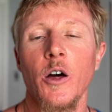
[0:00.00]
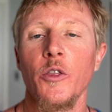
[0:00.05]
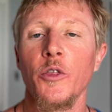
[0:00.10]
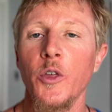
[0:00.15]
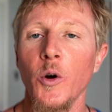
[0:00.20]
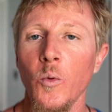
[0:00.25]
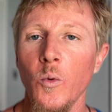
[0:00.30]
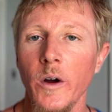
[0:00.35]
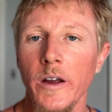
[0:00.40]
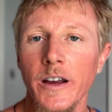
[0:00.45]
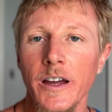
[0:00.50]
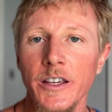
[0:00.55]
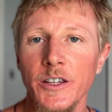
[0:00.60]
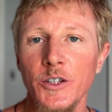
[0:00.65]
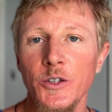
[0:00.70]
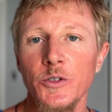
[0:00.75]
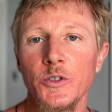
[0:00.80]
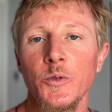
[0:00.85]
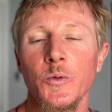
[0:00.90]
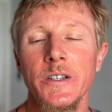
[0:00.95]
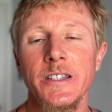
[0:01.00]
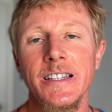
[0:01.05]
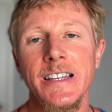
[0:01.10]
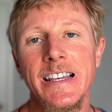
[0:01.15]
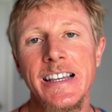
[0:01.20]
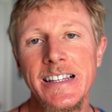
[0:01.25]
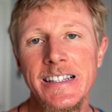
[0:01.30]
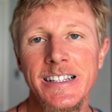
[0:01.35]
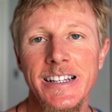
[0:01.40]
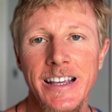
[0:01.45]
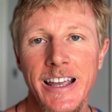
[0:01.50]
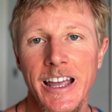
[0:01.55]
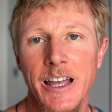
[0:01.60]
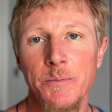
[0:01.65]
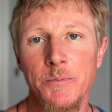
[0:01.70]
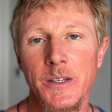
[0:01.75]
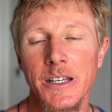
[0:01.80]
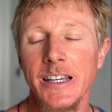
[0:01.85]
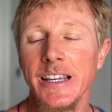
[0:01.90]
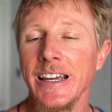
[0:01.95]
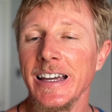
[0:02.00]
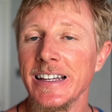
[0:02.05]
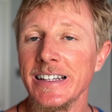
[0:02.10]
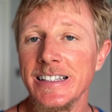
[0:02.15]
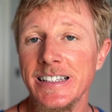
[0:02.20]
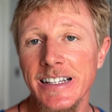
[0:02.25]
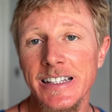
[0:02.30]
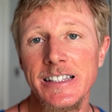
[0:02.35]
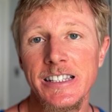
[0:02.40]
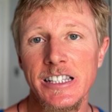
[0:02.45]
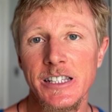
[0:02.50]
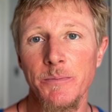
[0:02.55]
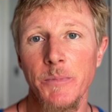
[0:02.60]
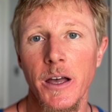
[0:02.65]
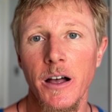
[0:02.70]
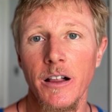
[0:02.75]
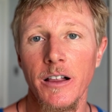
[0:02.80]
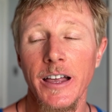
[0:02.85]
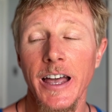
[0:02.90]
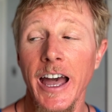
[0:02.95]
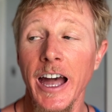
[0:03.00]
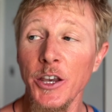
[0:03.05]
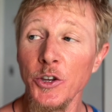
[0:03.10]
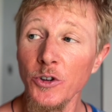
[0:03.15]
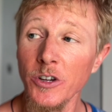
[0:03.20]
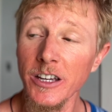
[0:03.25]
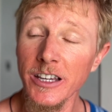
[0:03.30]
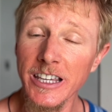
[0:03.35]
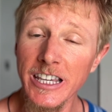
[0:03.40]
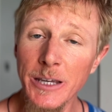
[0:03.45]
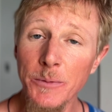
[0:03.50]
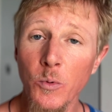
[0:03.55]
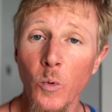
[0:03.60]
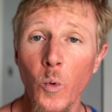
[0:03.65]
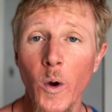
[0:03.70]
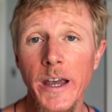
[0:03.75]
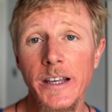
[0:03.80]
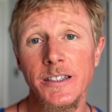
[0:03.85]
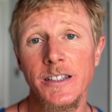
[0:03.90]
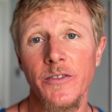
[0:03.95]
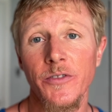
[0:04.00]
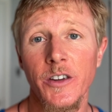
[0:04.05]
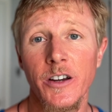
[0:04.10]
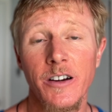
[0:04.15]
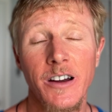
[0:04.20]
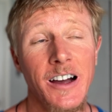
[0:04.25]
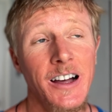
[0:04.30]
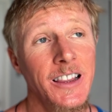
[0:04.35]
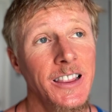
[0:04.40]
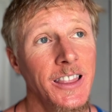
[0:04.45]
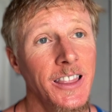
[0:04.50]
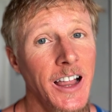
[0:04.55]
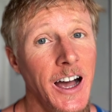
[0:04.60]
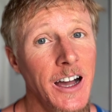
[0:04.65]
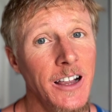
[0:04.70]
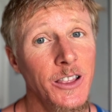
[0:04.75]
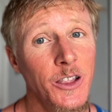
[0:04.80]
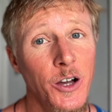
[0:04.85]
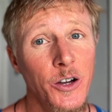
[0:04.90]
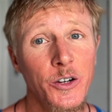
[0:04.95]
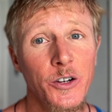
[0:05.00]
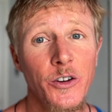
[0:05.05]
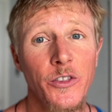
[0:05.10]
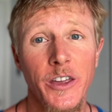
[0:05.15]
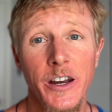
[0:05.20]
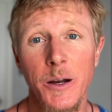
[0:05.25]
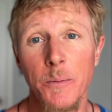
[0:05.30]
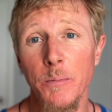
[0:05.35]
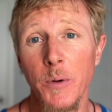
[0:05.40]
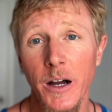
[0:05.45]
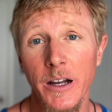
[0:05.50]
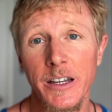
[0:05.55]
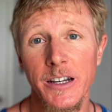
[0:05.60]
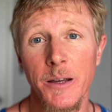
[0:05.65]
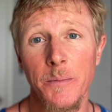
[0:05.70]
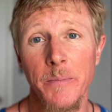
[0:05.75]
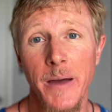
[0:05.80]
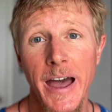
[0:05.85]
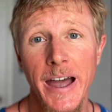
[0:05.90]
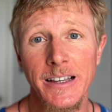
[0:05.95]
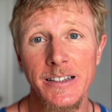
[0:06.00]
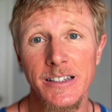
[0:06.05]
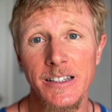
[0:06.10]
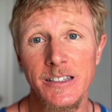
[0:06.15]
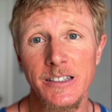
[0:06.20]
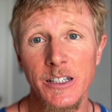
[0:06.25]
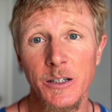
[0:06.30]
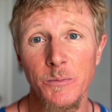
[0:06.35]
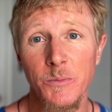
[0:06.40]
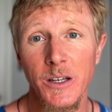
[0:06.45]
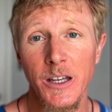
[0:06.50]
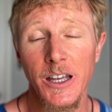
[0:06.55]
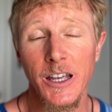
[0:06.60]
The one I used was easy to empty, it didn't smell, and you could keep waste in there a lot longer than a bucket and bag system,